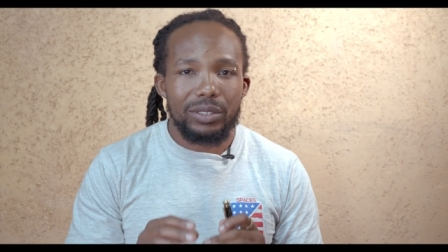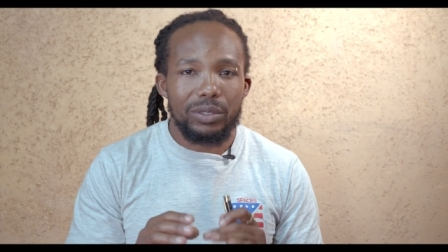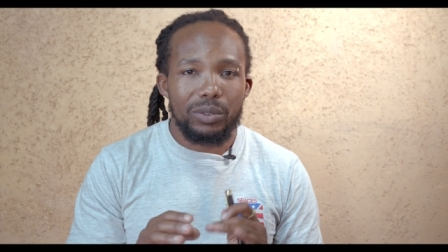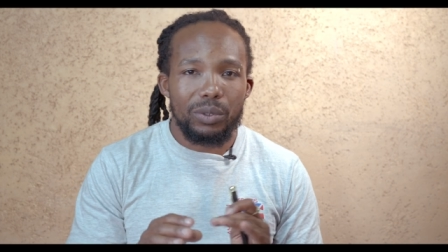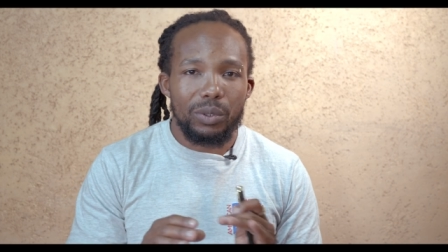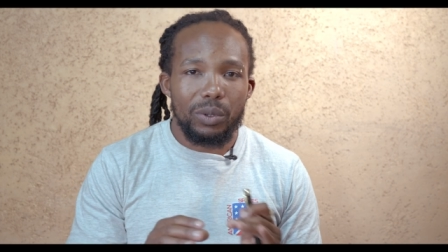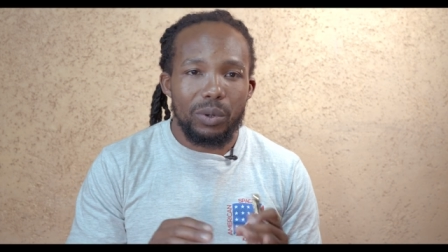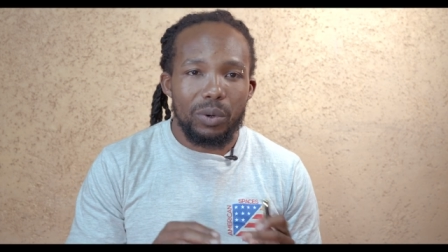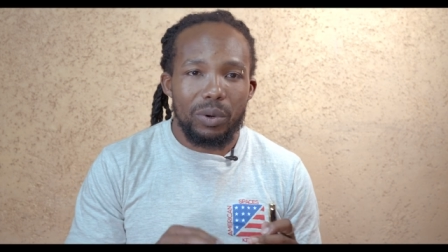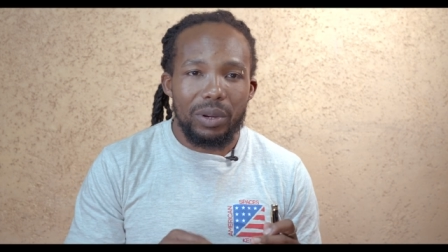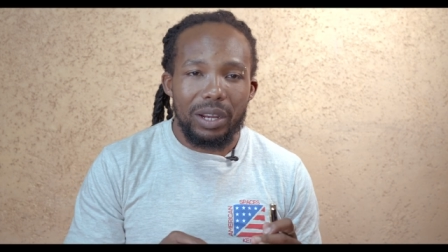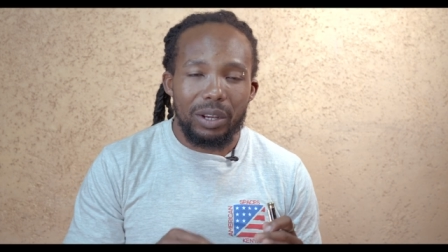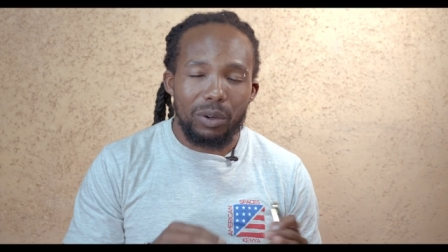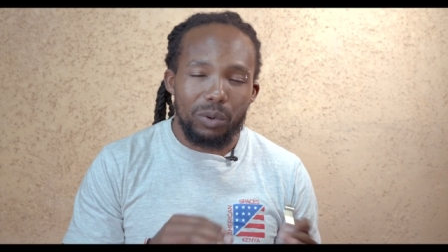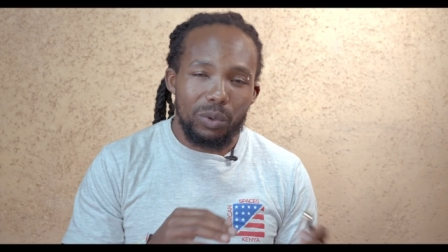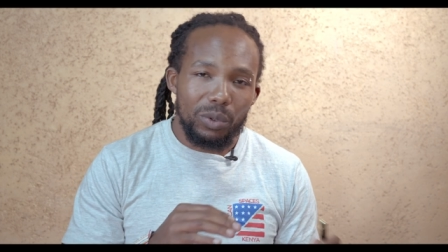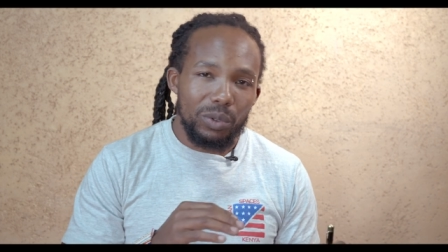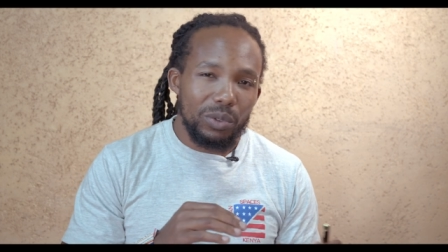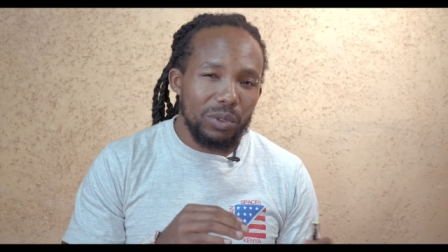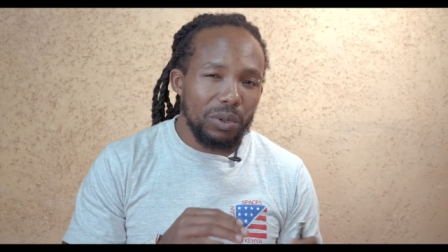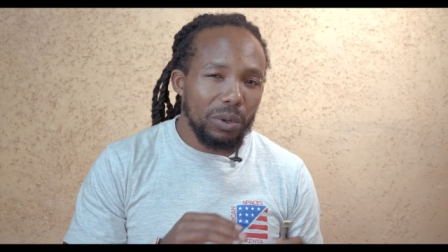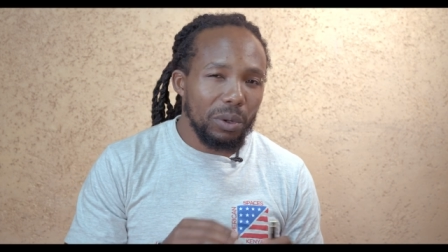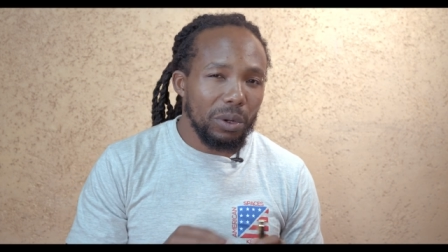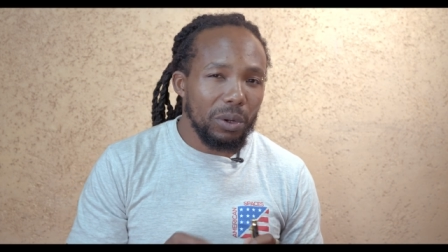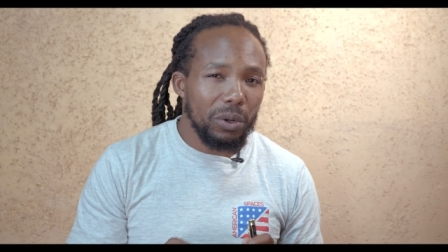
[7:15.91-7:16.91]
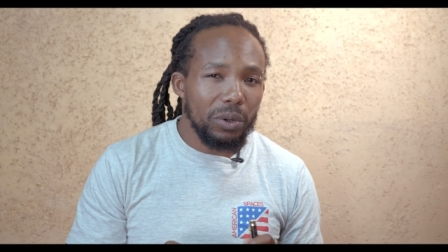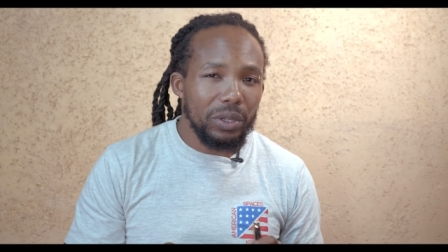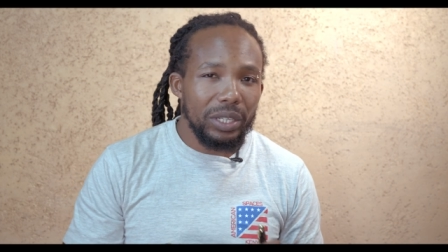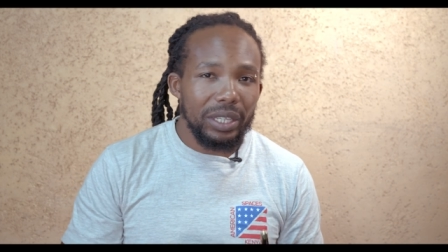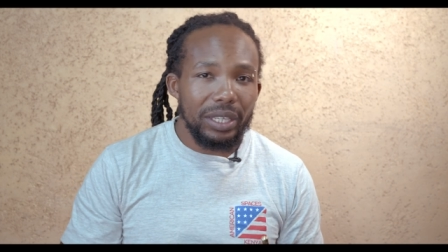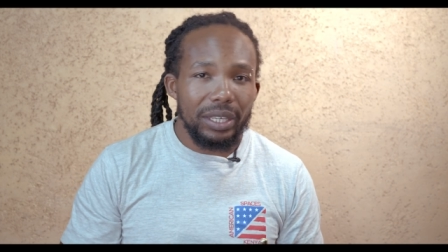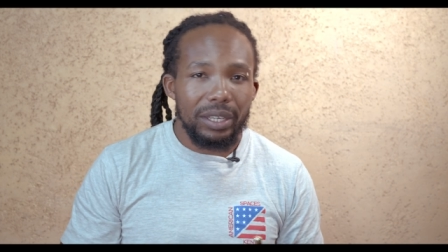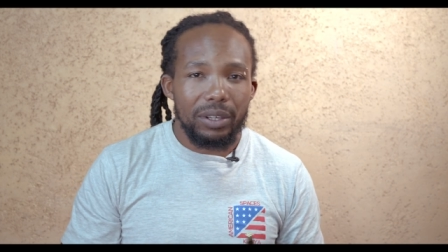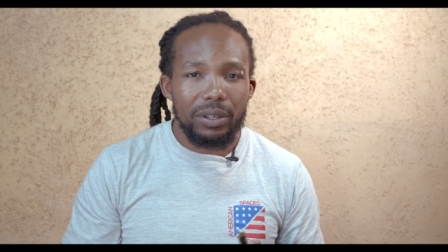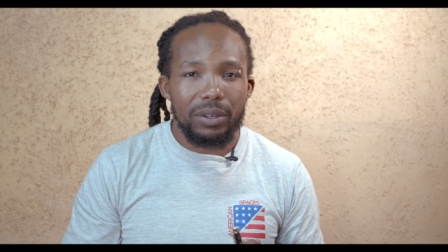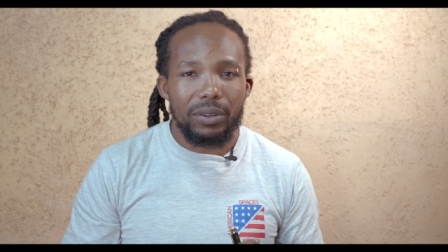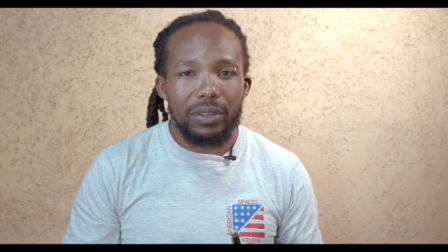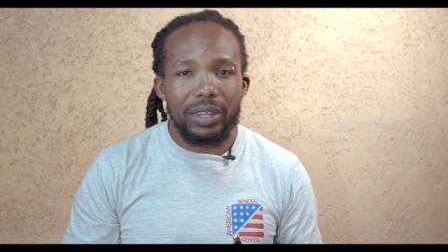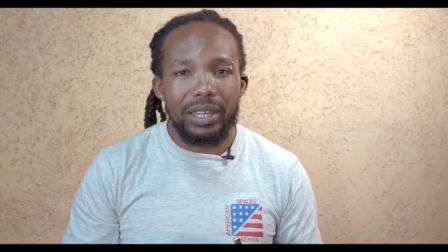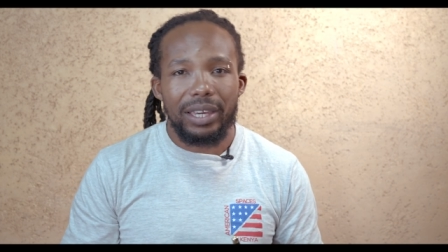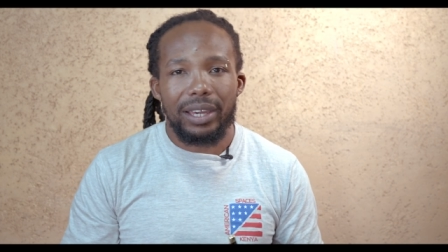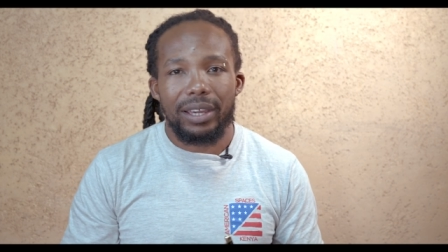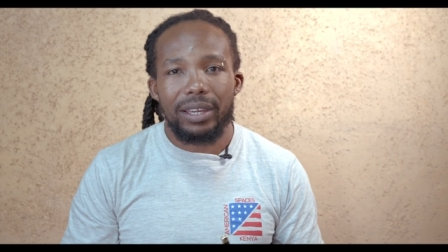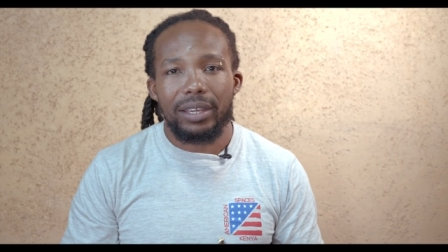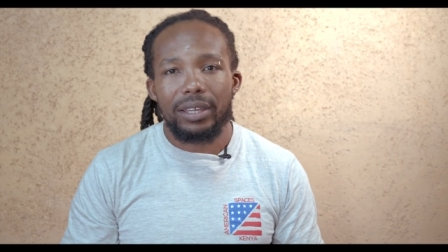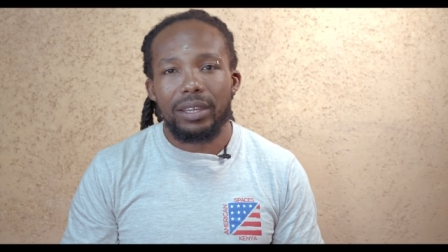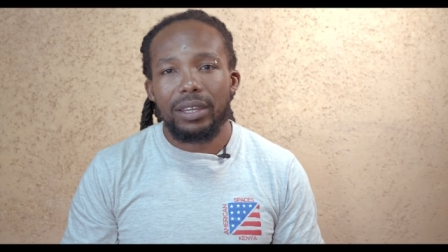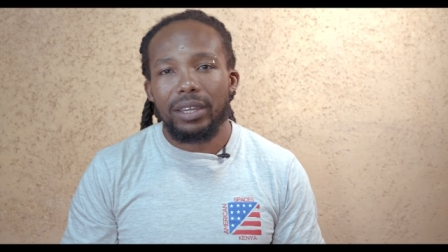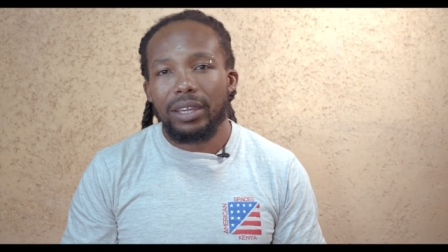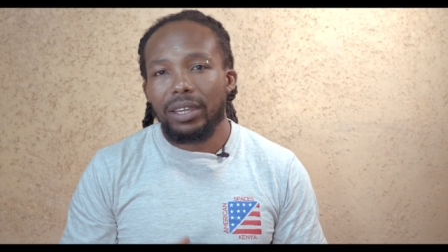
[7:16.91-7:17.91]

You know, a good roll-on here or there.